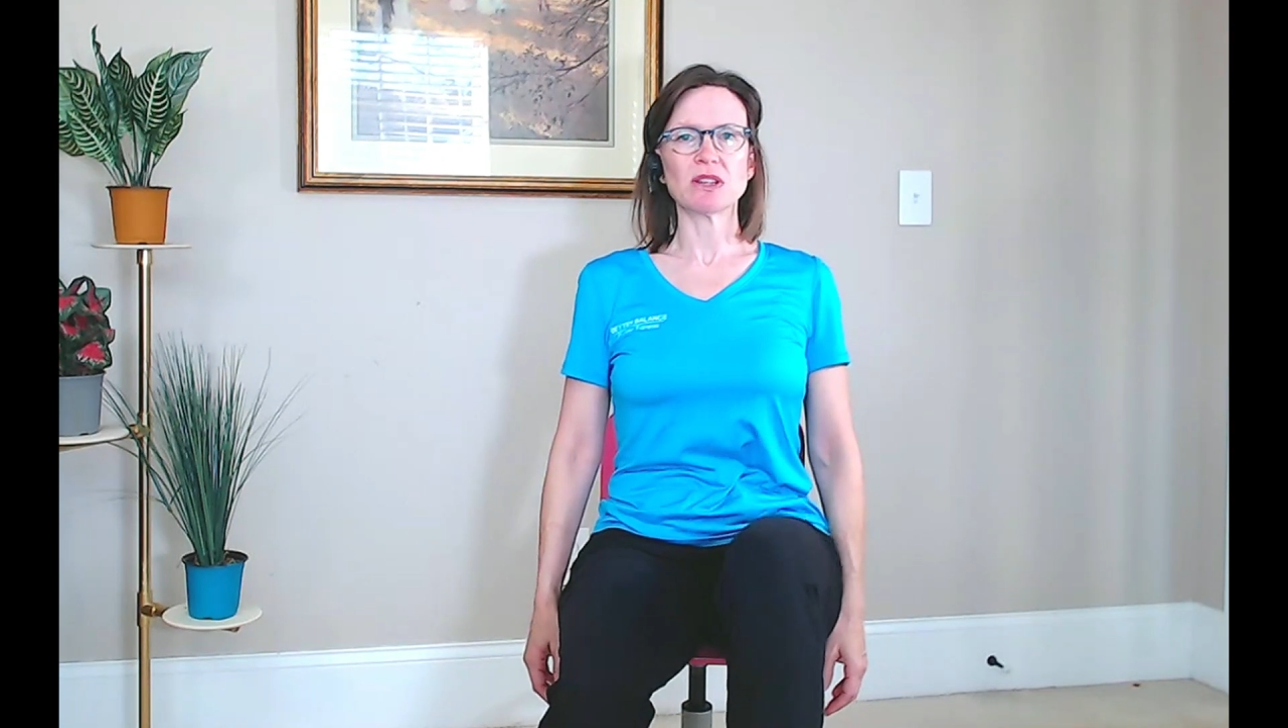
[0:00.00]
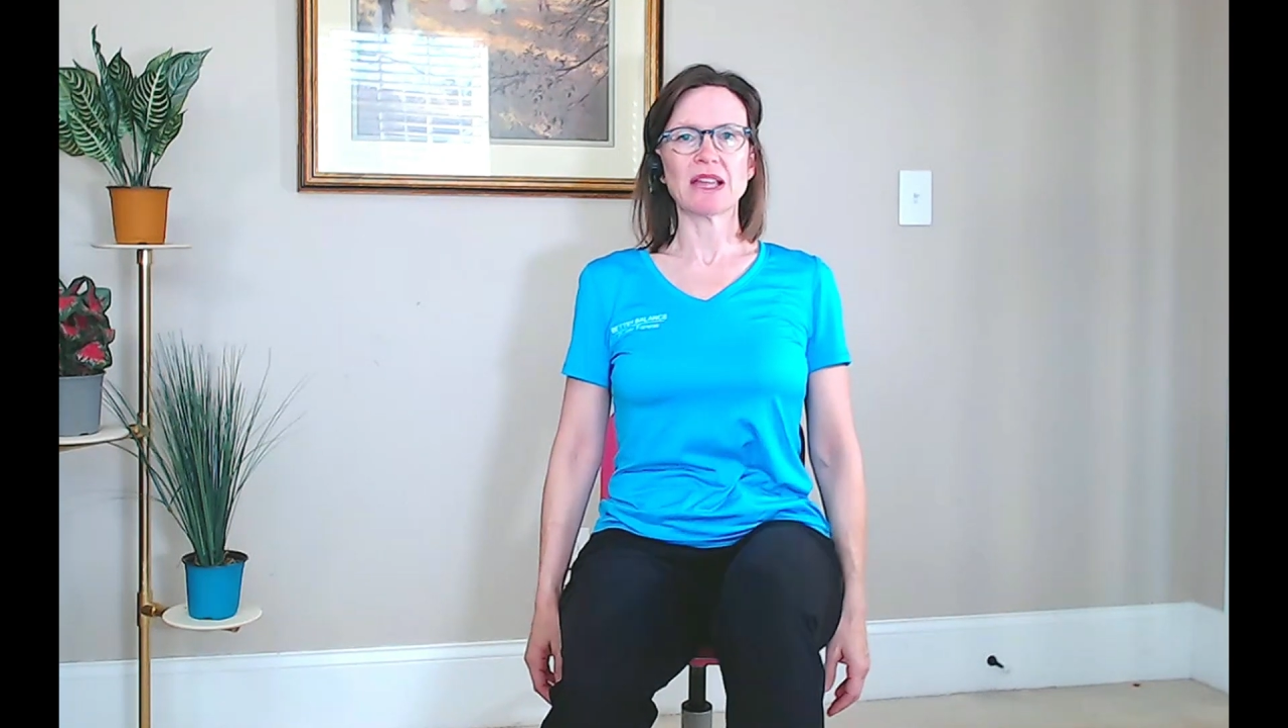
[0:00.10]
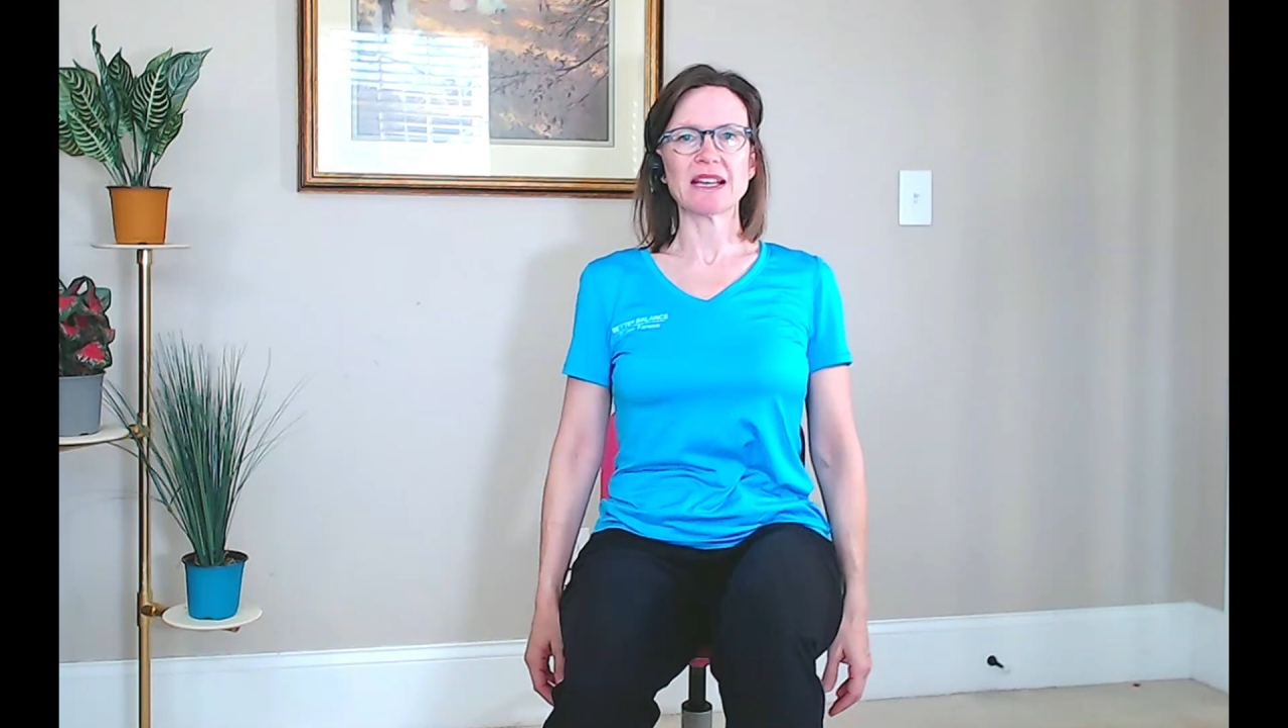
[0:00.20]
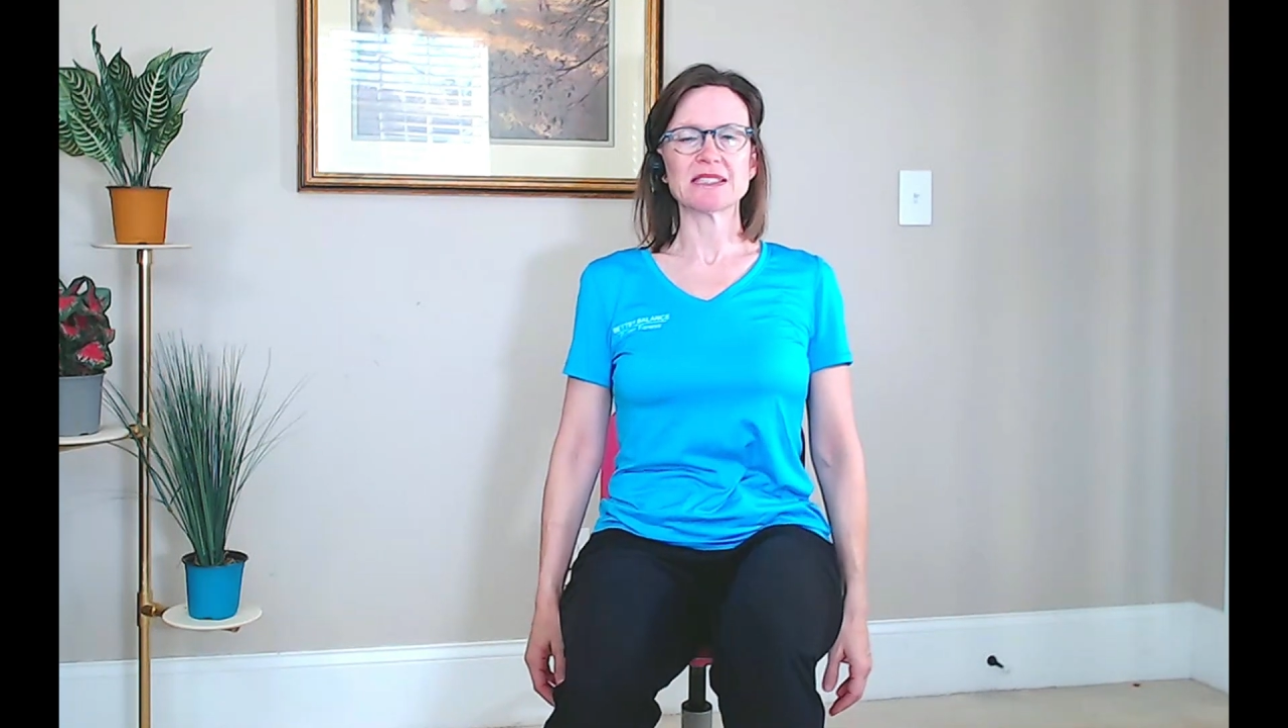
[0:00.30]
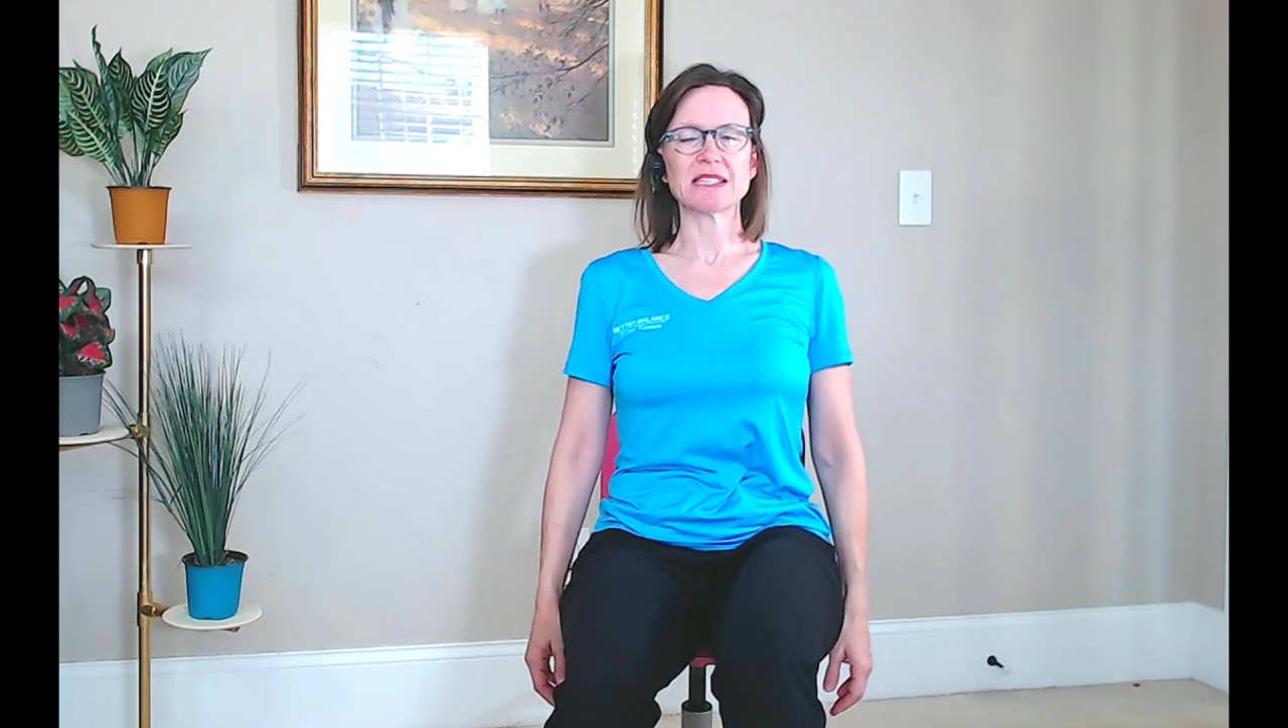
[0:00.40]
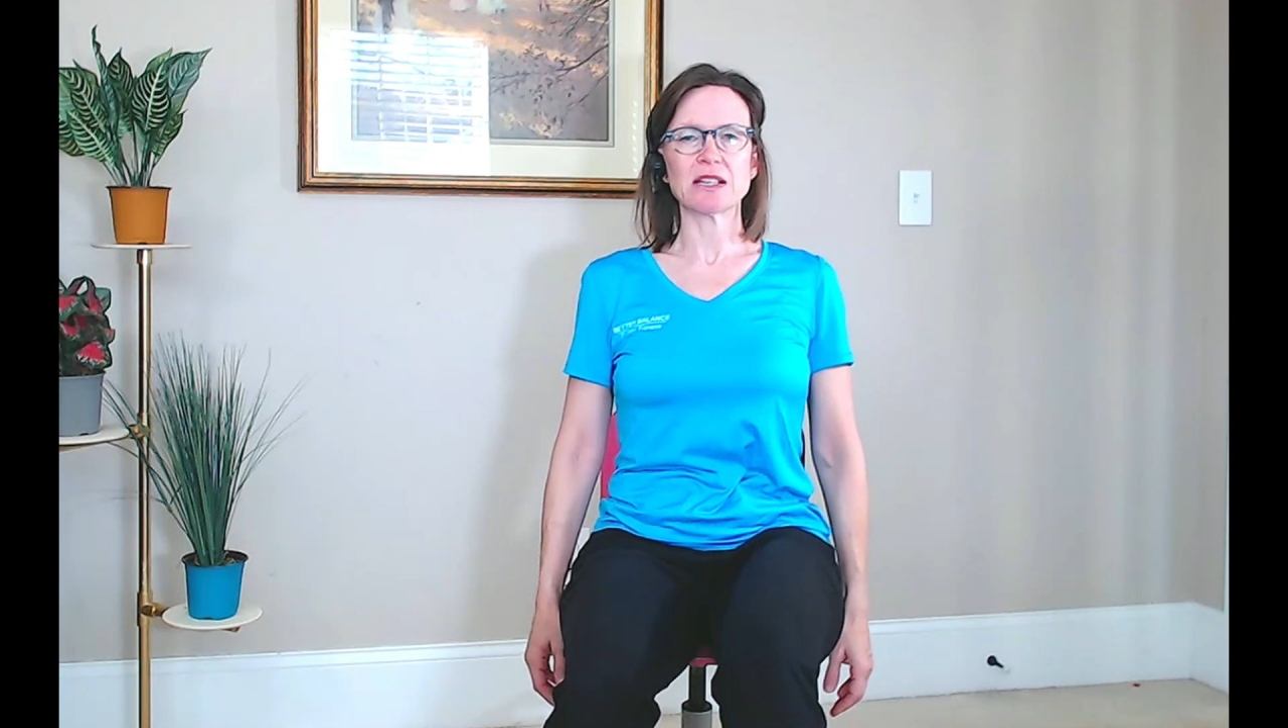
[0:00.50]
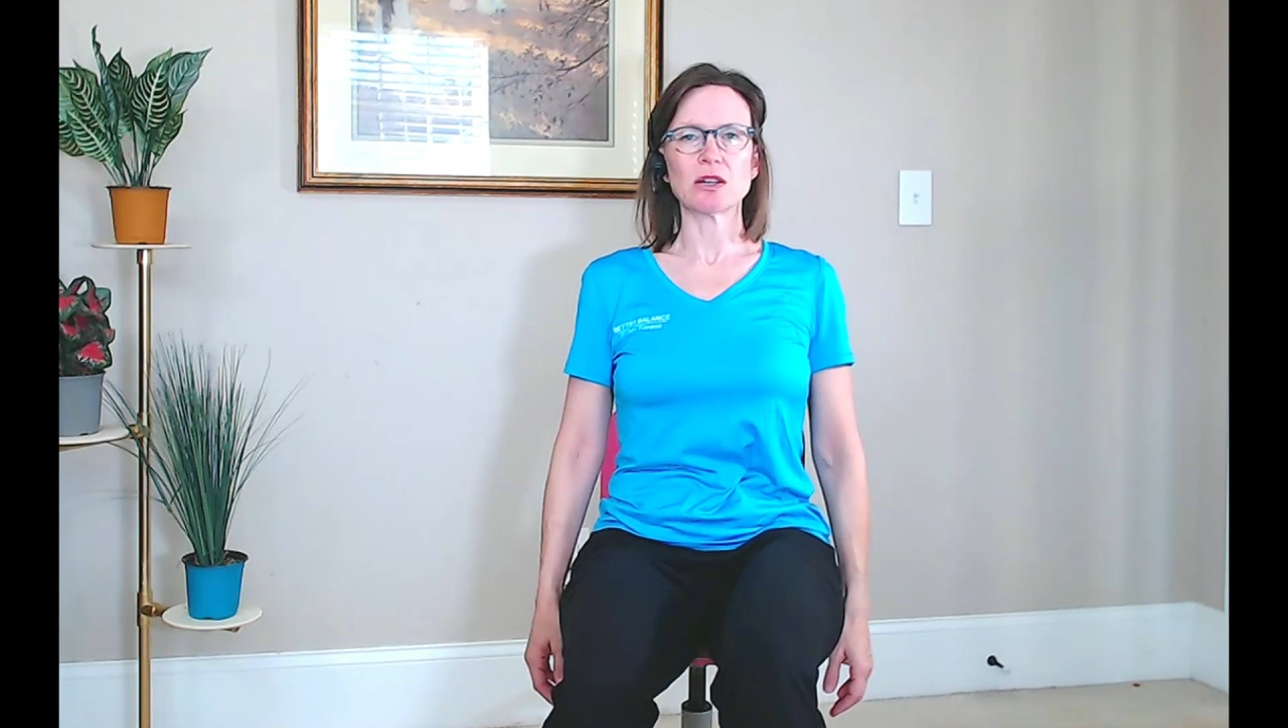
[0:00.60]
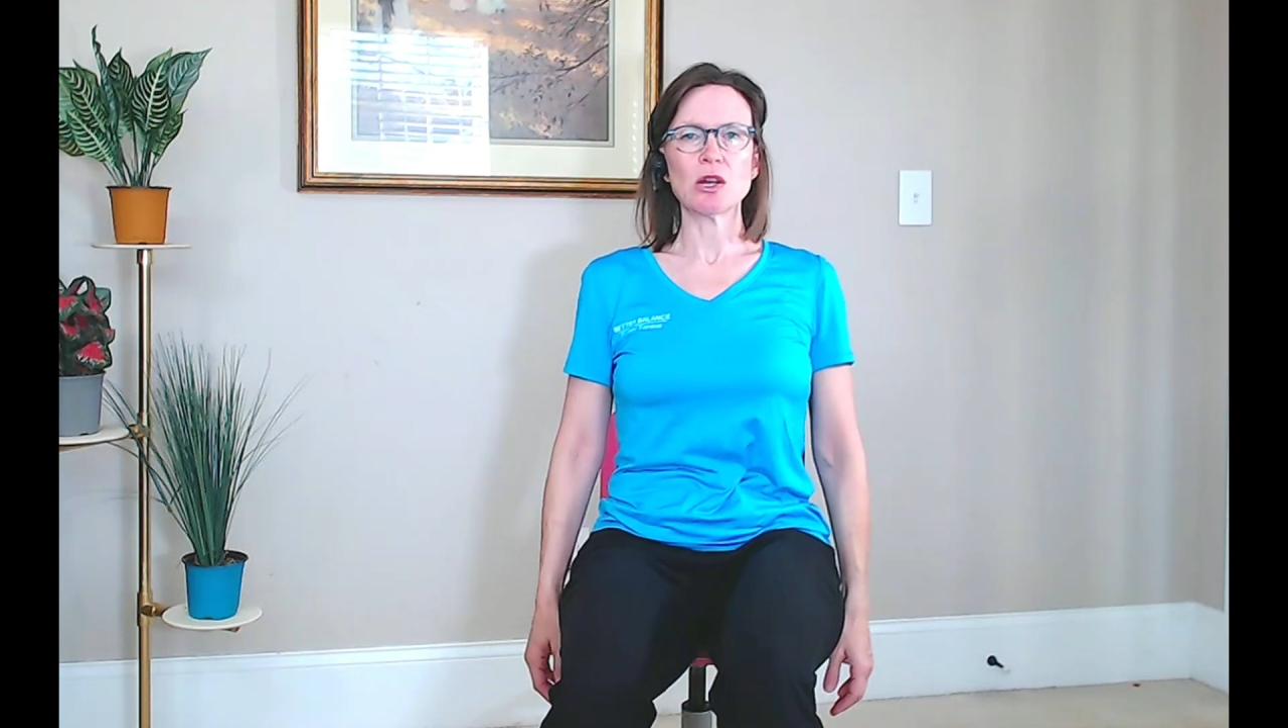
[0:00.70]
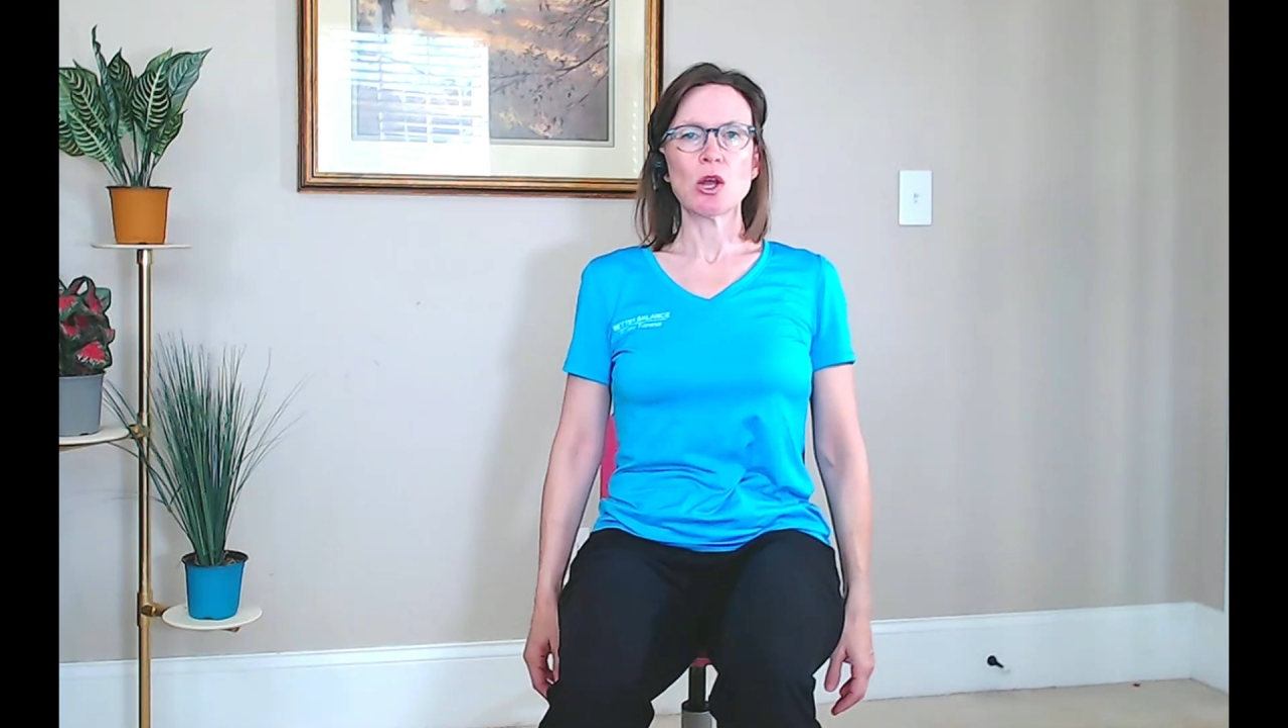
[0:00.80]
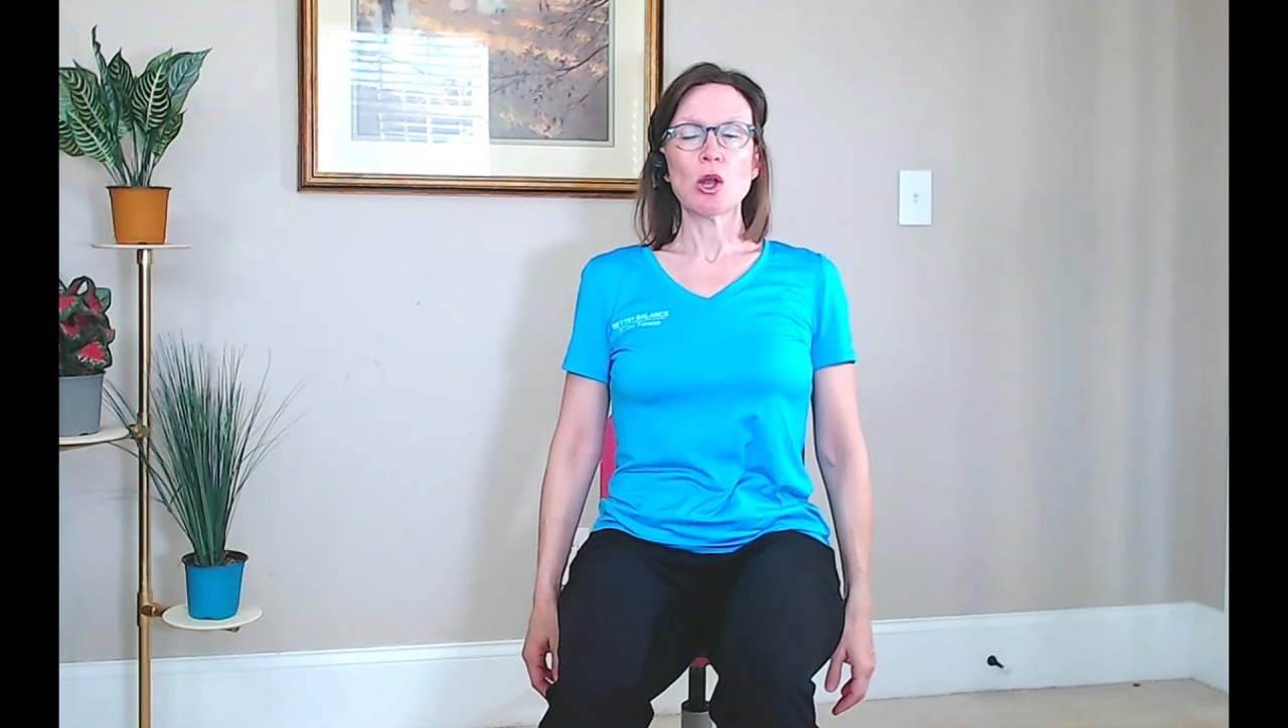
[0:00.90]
legs here.